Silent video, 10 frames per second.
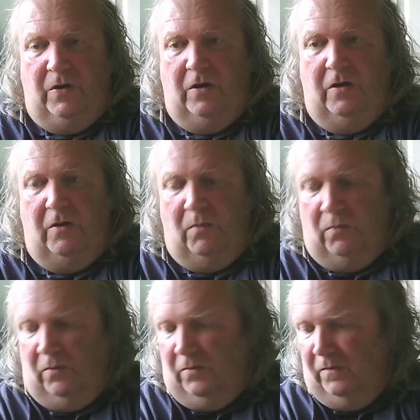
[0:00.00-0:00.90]
the
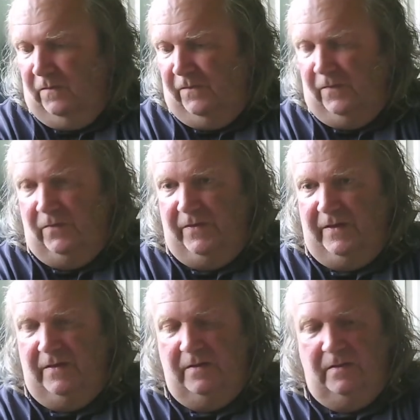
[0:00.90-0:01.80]
hole for
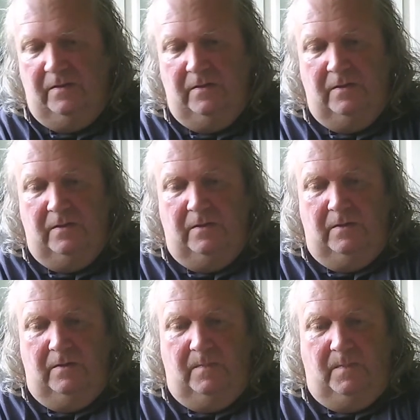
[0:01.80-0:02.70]
the,
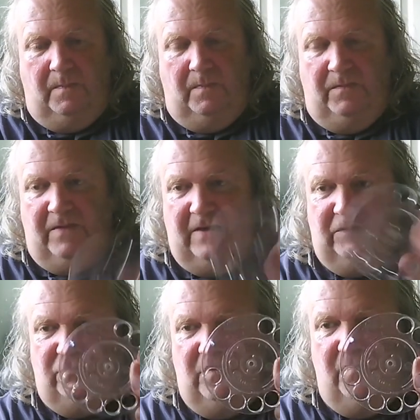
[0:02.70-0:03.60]
so
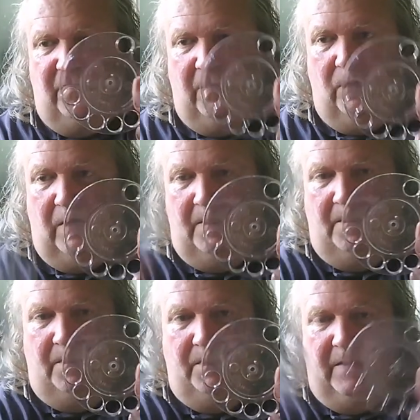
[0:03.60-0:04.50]
that's a trim phone
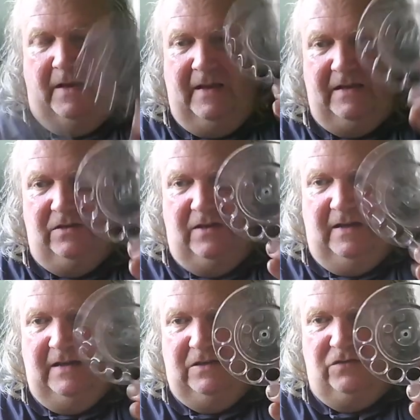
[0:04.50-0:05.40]
one. A, late,
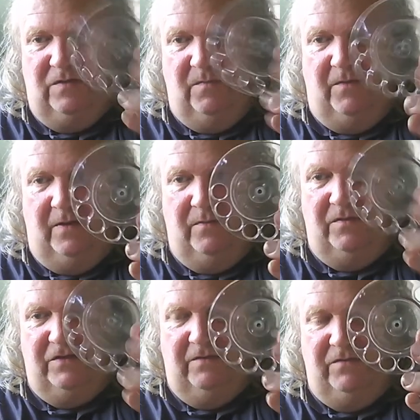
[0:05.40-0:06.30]
a later trim
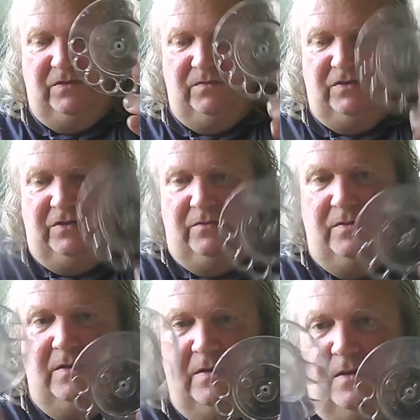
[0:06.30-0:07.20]
phone, seven two
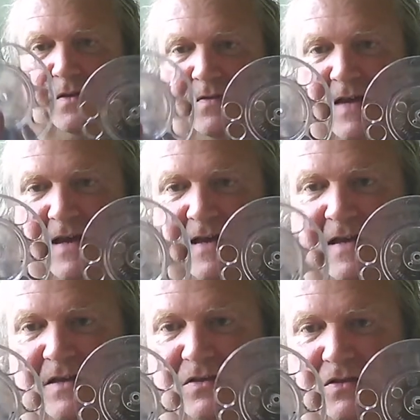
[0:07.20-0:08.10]
two.
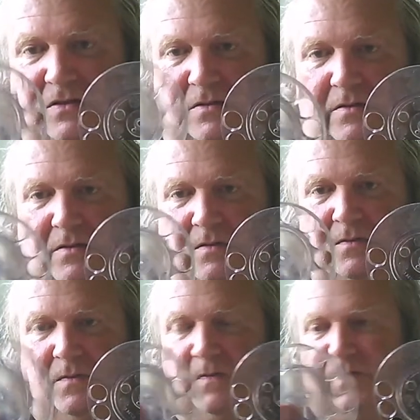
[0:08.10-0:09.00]
That is
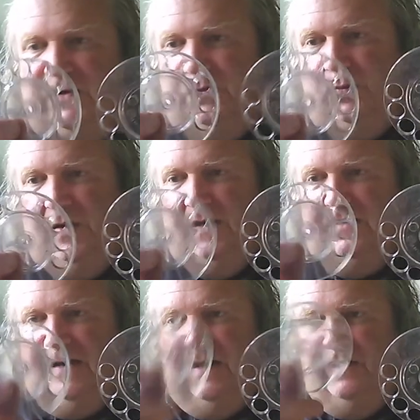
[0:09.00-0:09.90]
this
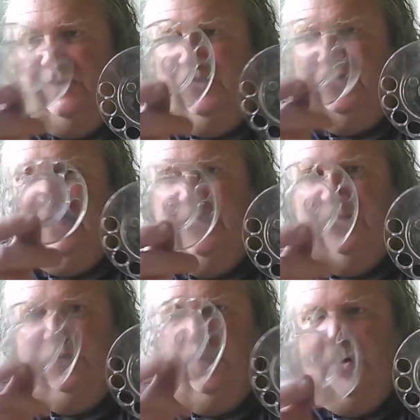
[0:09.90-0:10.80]
weird dial. You're
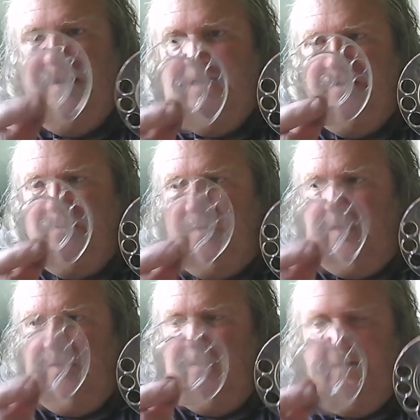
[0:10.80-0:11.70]
saying this weird
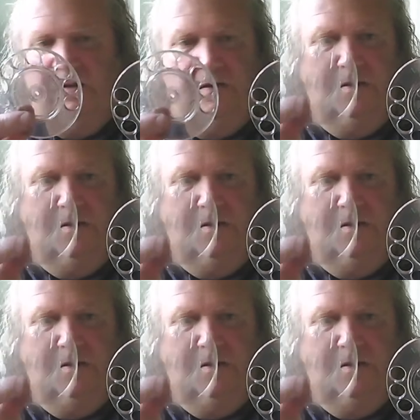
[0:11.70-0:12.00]
one